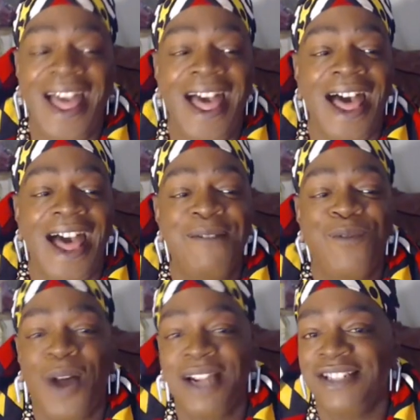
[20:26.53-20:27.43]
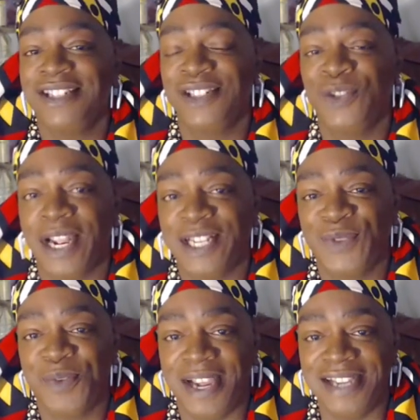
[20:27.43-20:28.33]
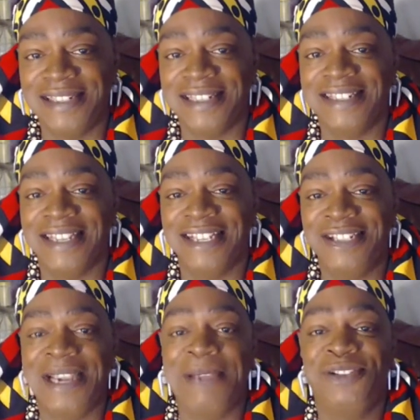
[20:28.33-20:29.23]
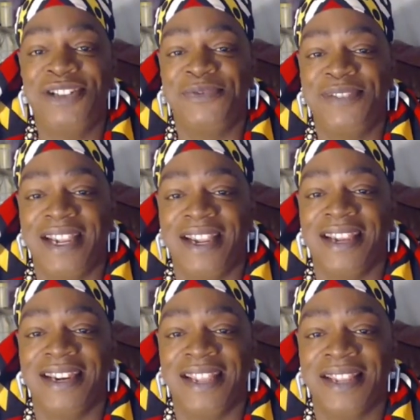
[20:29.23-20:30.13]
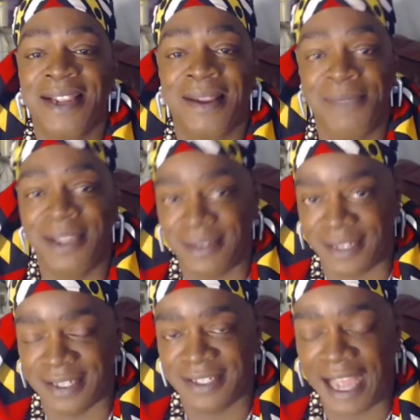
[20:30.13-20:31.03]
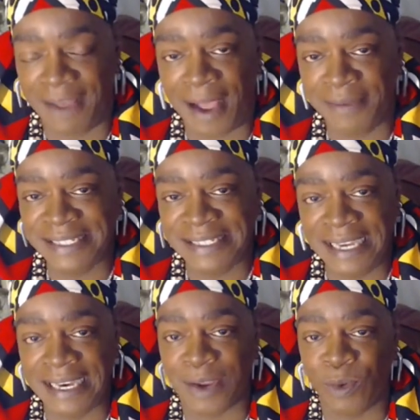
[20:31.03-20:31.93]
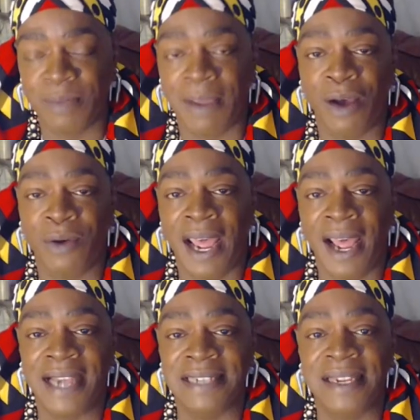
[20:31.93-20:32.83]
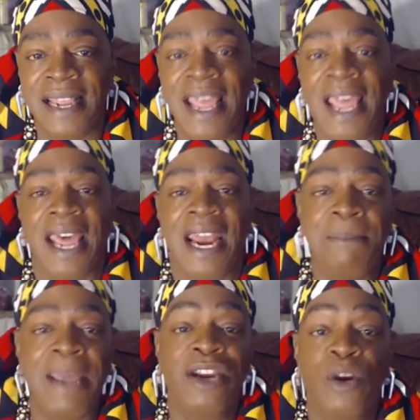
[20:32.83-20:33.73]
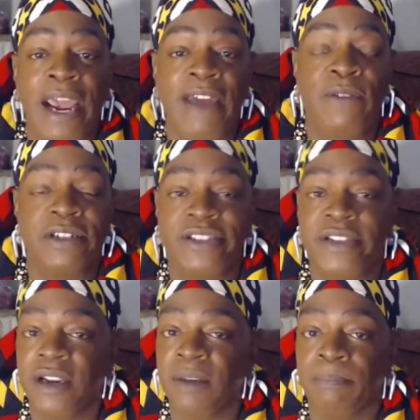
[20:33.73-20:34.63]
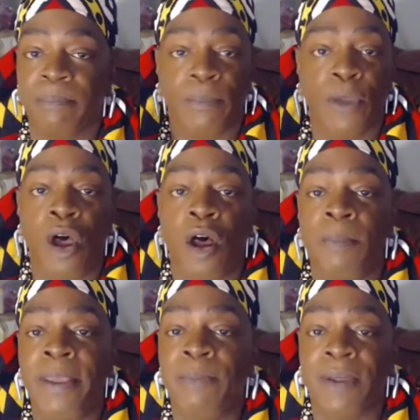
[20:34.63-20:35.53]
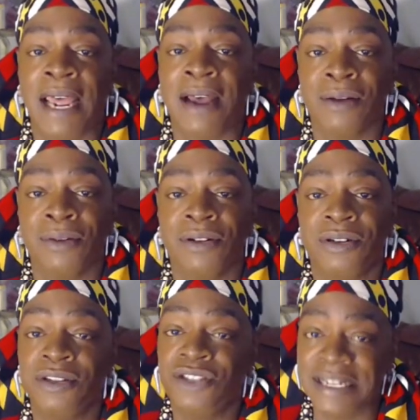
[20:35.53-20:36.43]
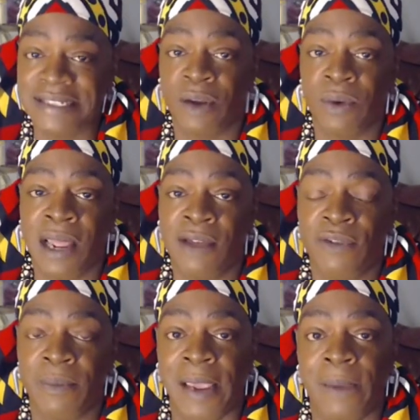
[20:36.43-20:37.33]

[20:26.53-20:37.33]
I've watched the transformations and the shape shifting and the chameleons. I've seen it with my own eyes, and I make no efforts to call people out. Just don't come for me.